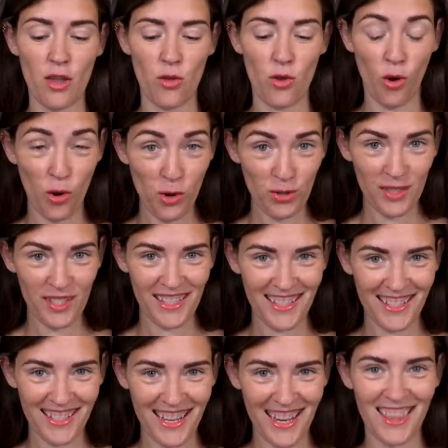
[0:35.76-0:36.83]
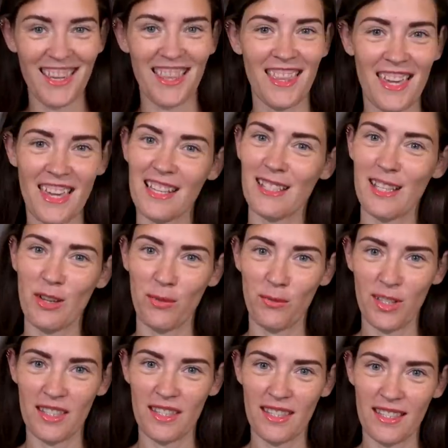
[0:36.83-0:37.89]
the hosts, and then the guest
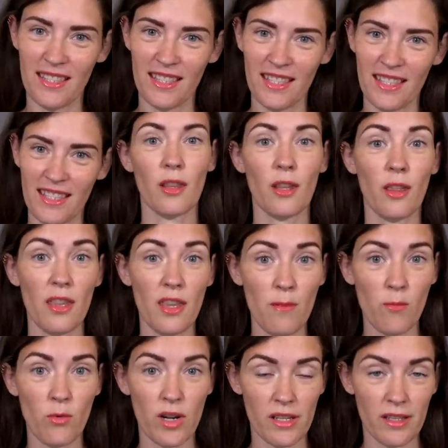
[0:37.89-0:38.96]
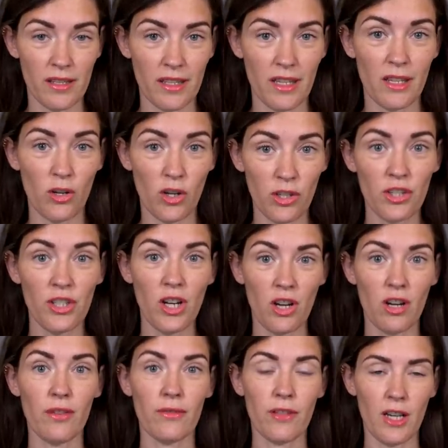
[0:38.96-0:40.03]
outfits. The theme was in honor
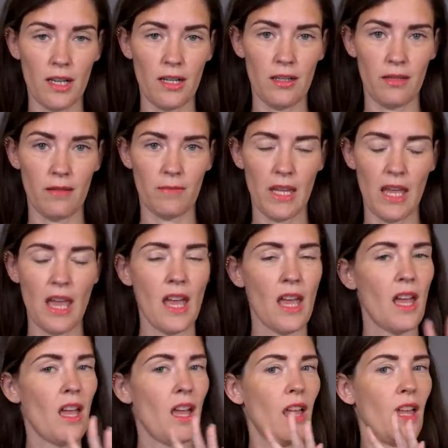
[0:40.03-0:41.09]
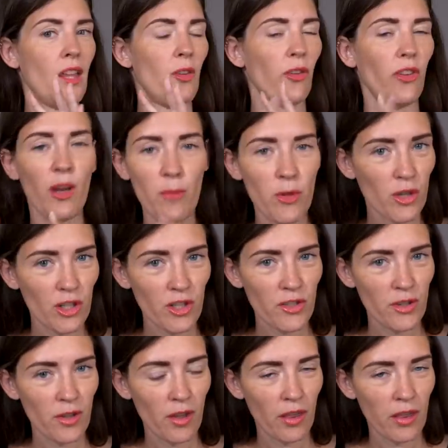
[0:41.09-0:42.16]
of Carl. Some
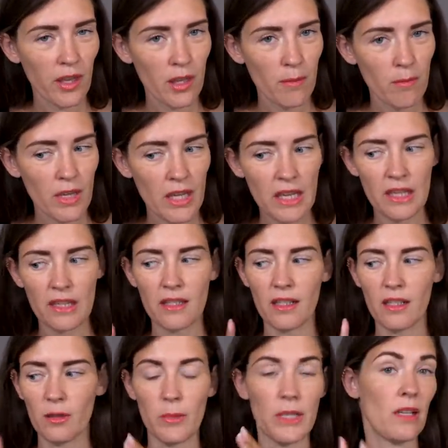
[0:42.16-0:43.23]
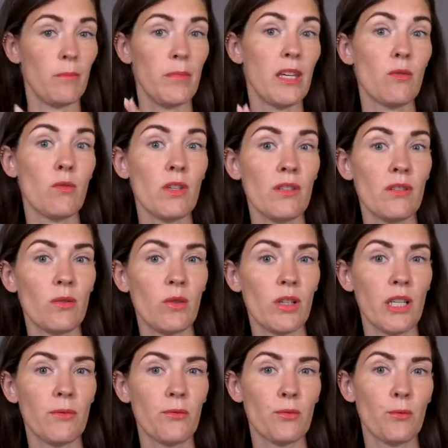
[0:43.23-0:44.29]
years, the theme is a little bit ambiguous or
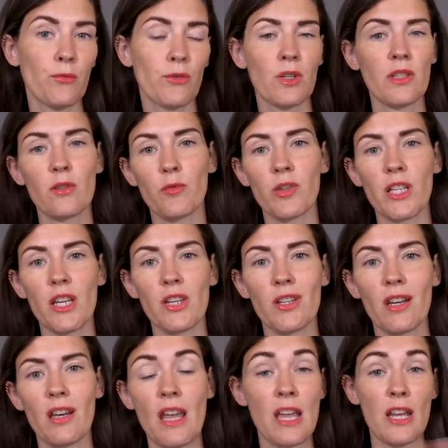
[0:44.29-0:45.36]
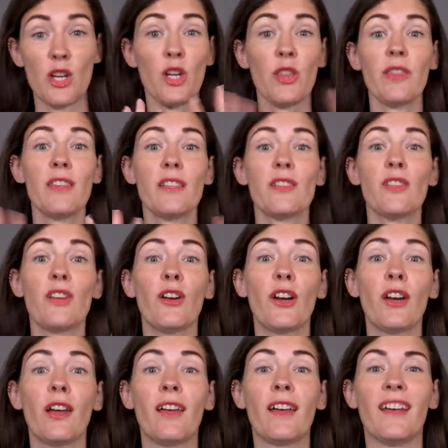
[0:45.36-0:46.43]
leaves room for interpretation. Not this
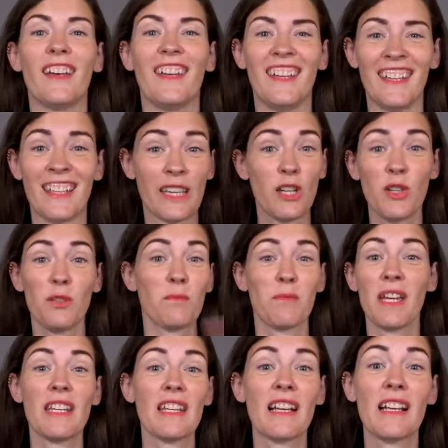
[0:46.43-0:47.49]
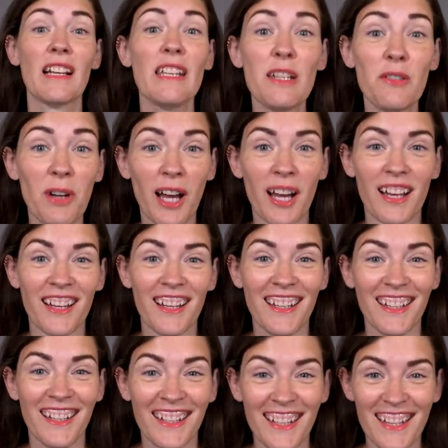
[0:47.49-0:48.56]
year. It couldn't be any clearer.
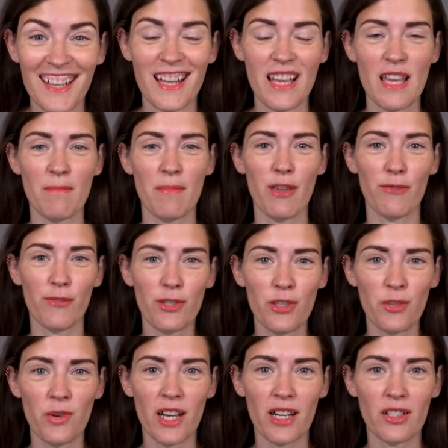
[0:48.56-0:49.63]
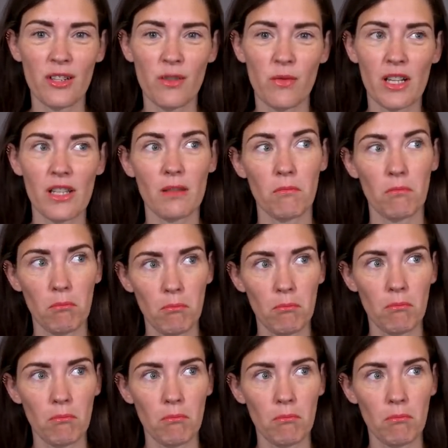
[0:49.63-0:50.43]
My first reaction was,